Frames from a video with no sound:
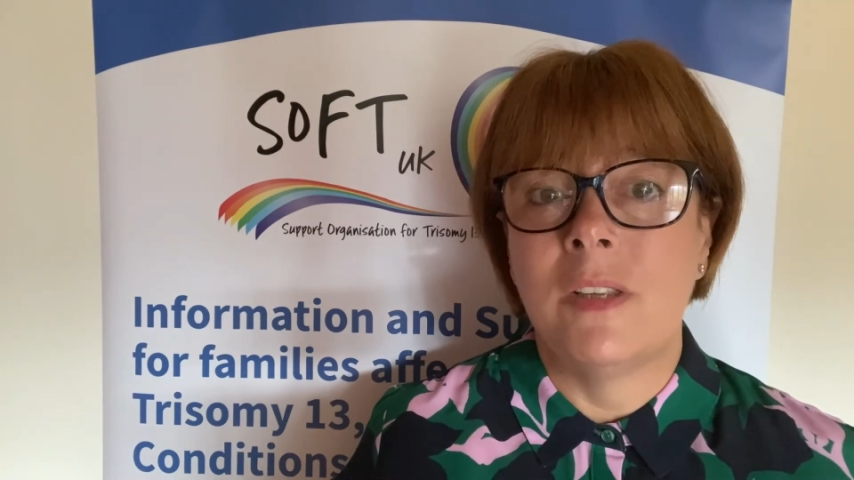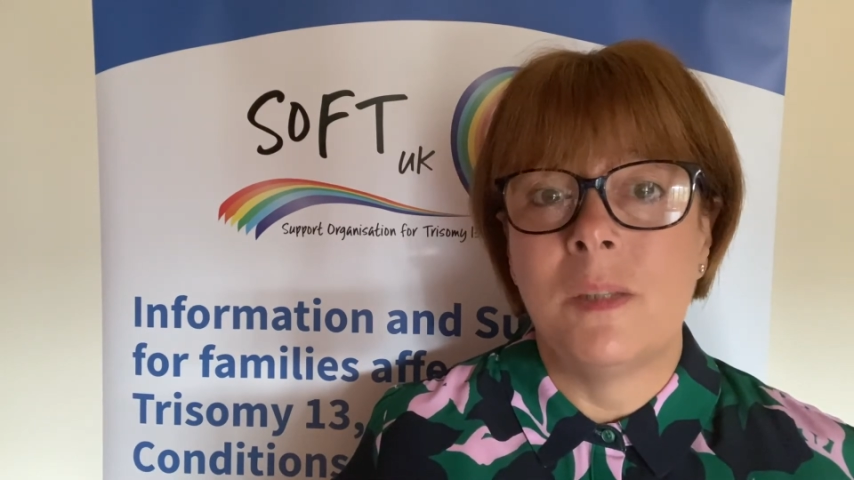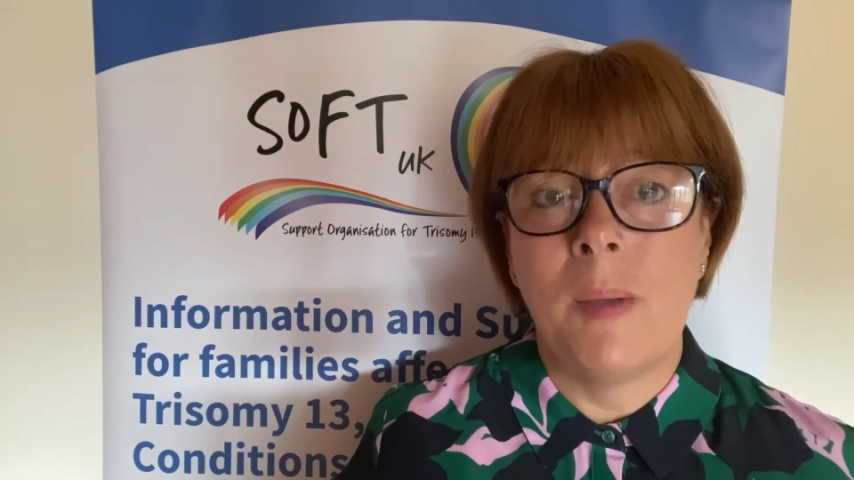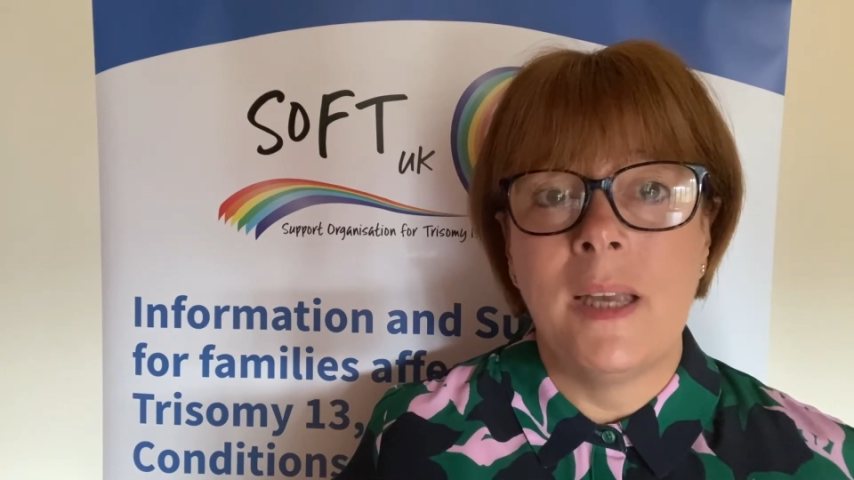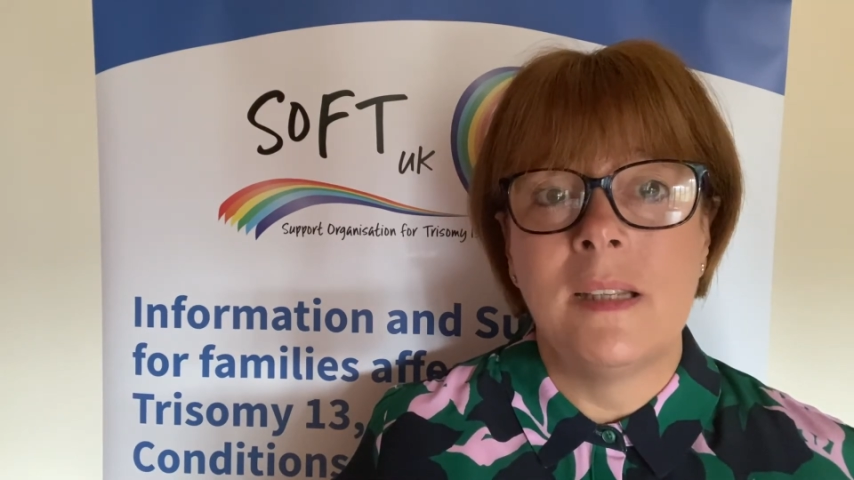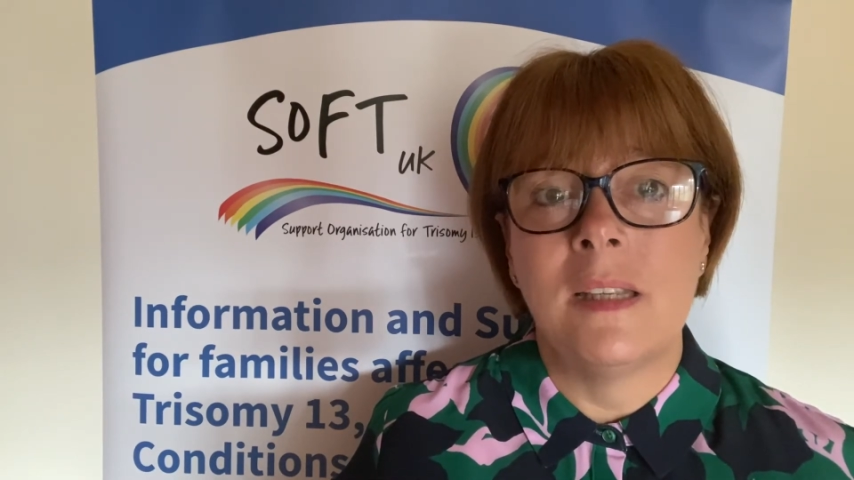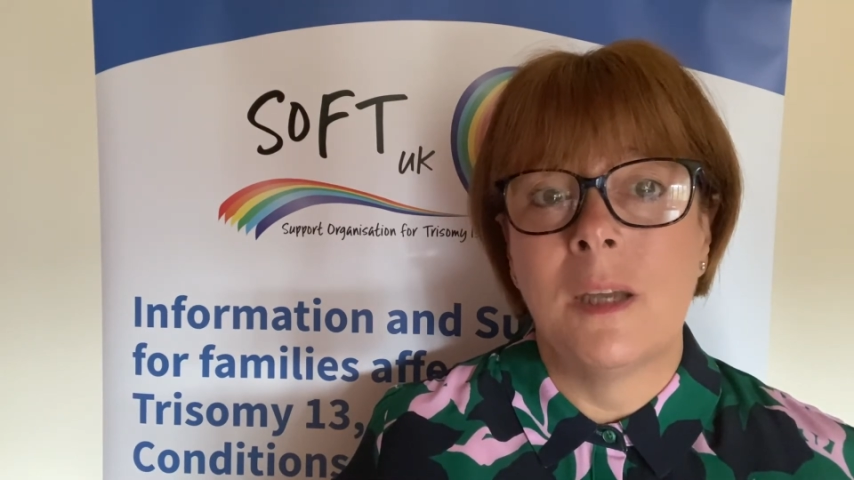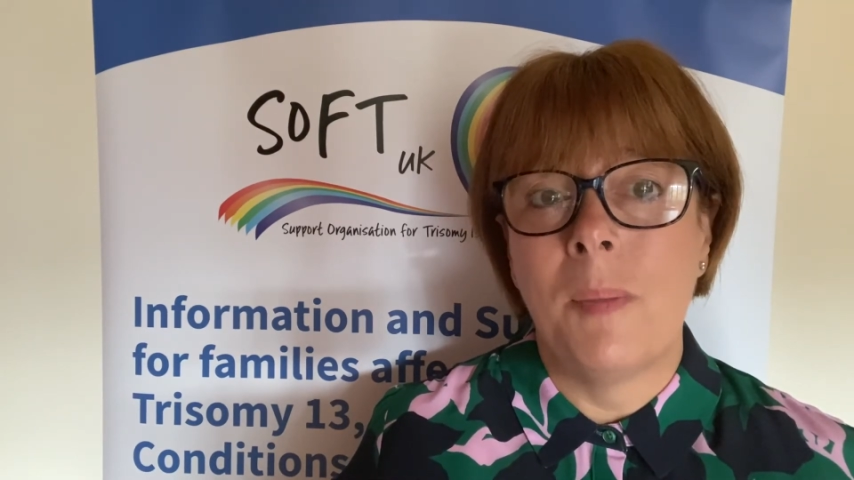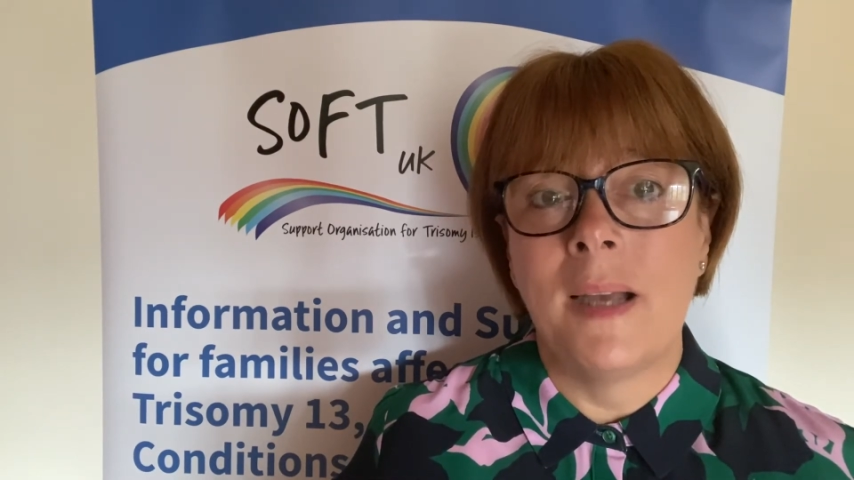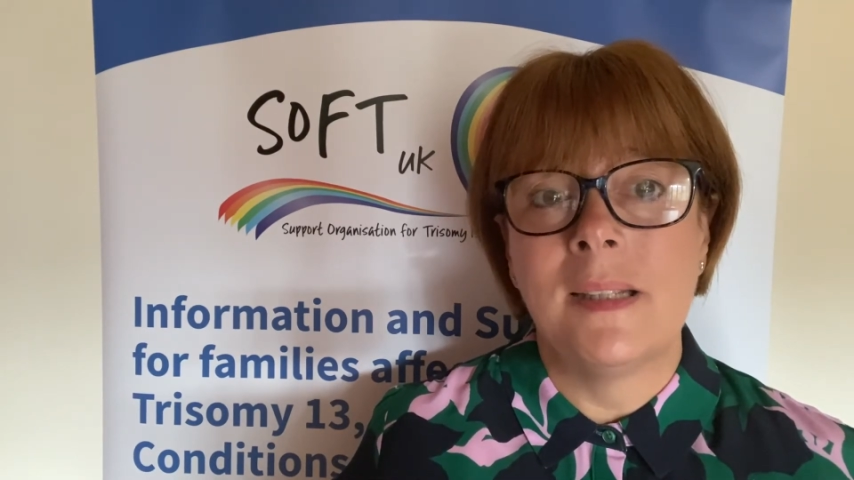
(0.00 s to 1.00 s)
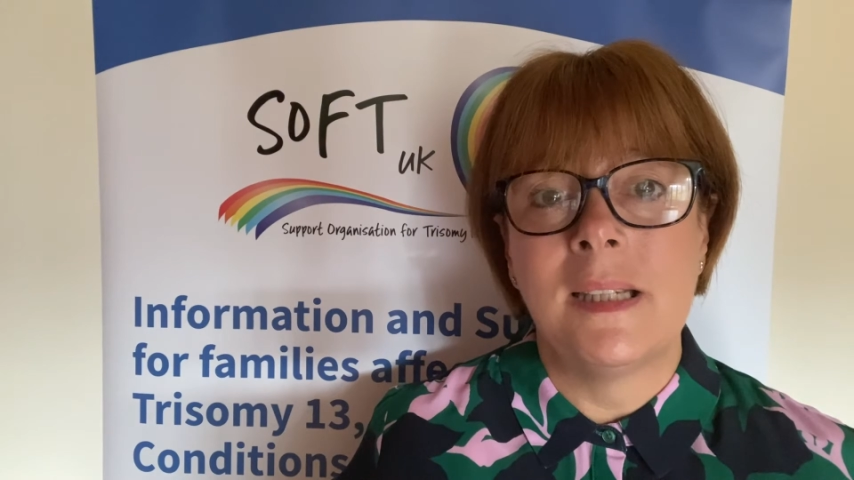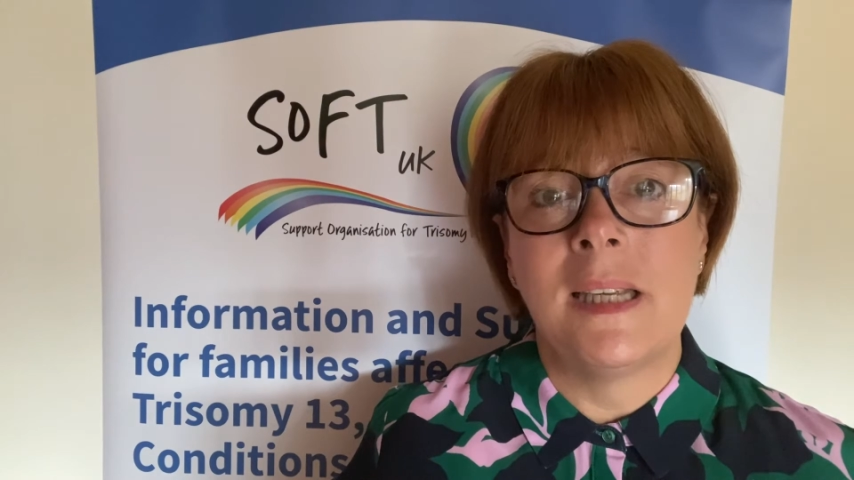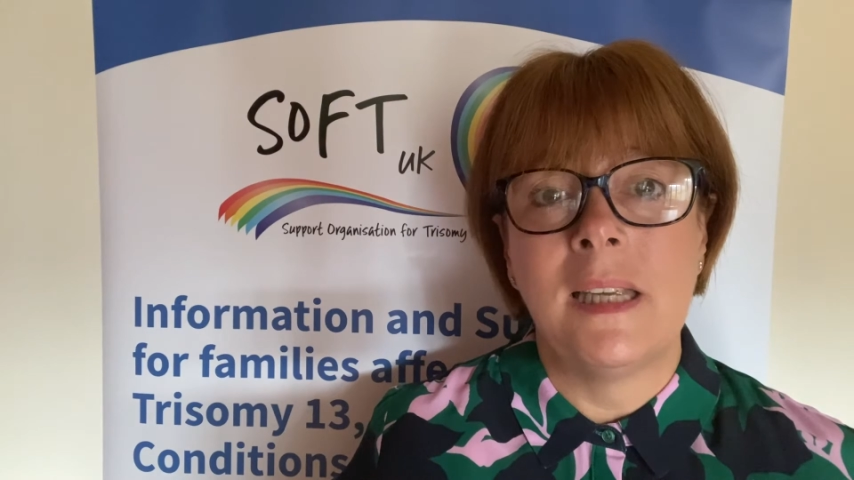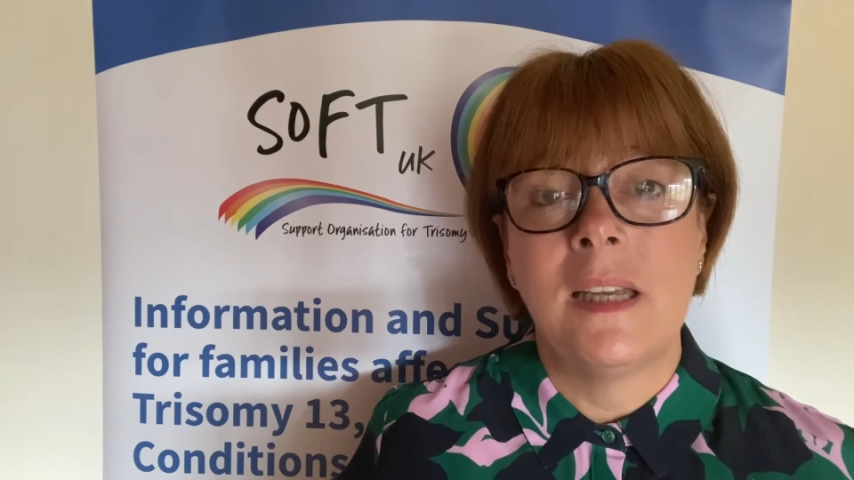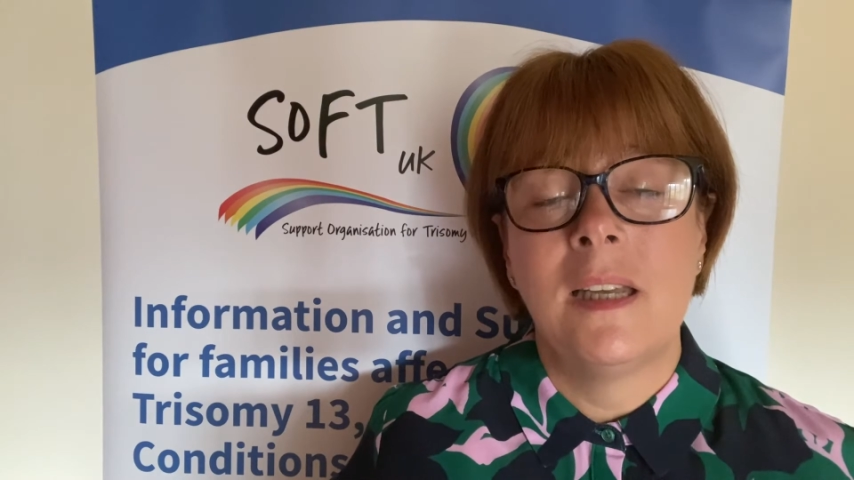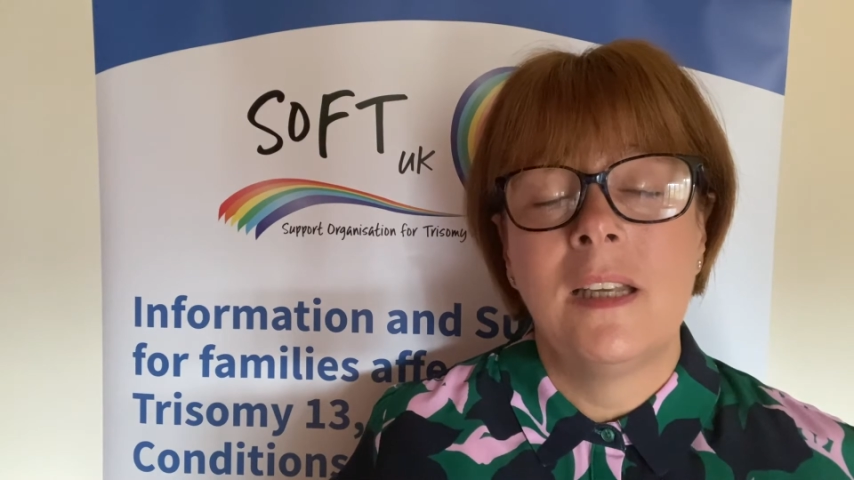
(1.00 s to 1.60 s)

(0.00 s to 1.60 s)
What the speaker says: the space and the capacity